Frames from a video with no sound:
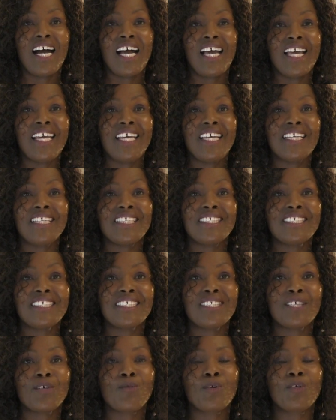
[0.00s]

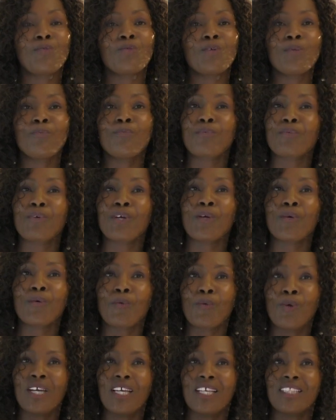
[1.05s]
And when we
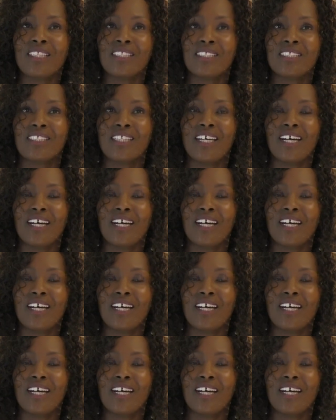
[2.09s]
pray well,